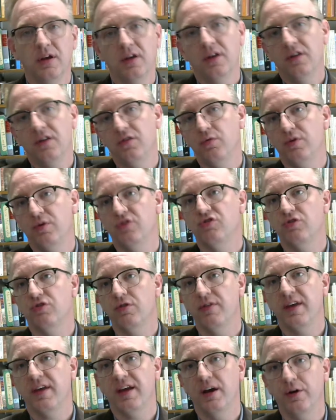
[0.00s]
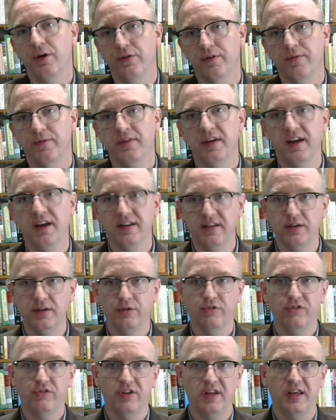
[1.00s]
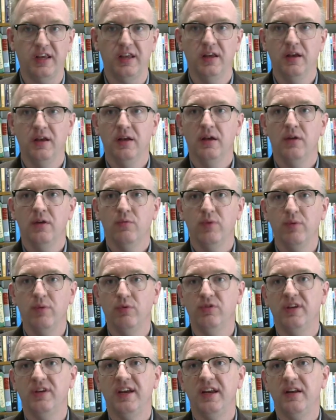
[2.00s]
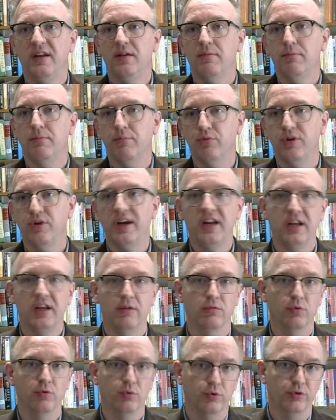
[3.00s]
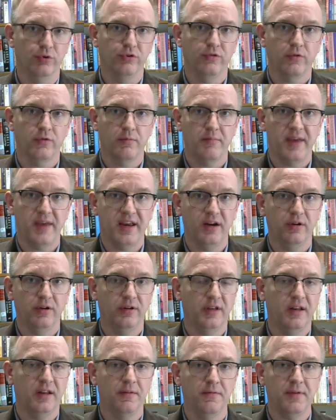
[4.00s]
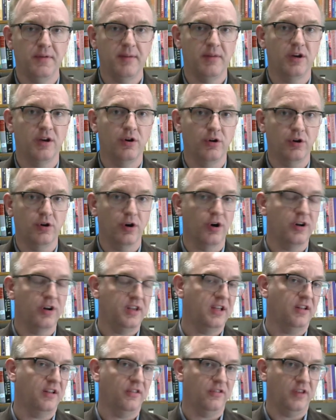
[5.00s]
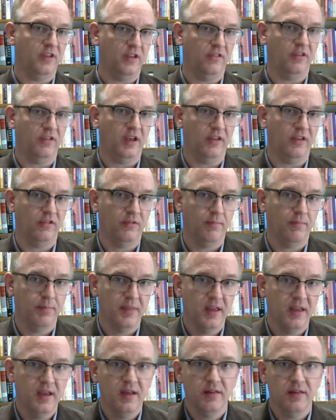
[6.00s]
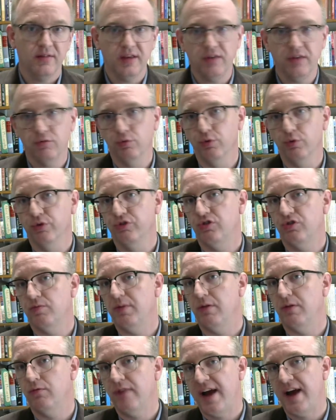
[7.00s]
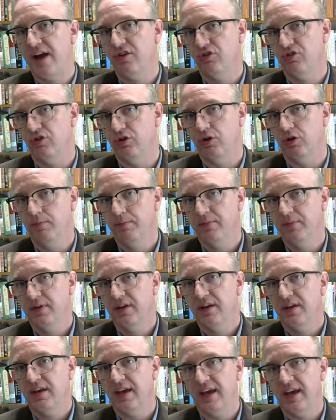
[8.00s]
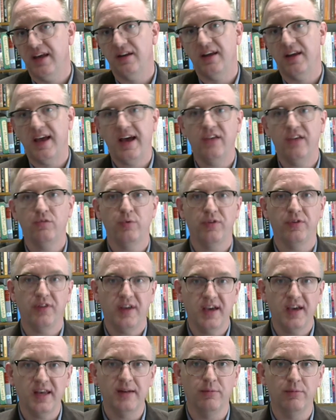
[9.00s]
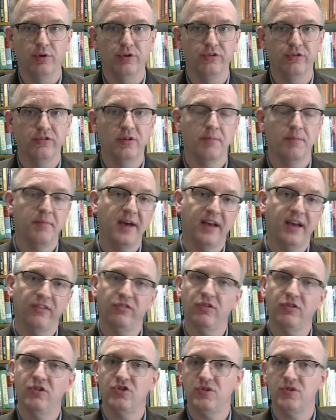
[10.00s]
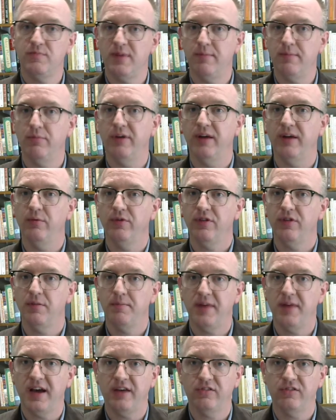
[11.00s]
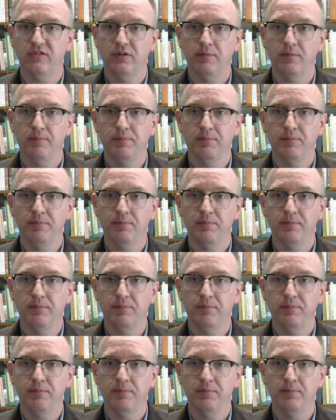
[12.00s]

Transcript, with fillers: To ensure the health of the ideal city, we will need breeding rules for male and female guardians, he says. These rules should be rational, and as with animals, the best should be bred with the best.